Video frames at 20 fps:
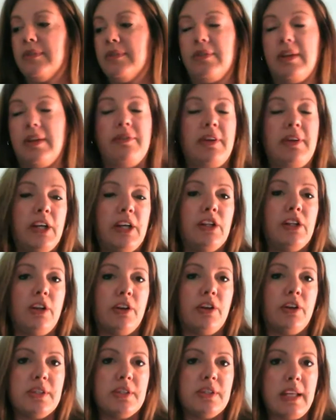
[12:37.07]
they're very
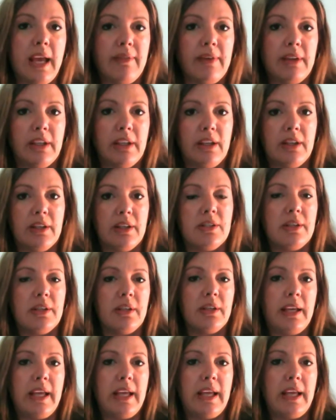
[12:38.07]
close to having it
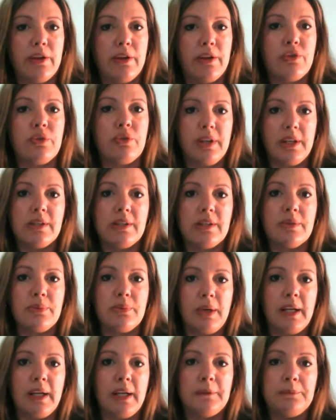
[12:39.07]
to Android as
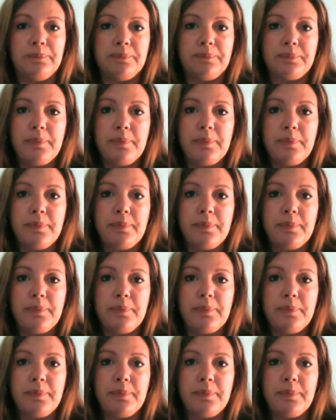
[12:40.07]
well.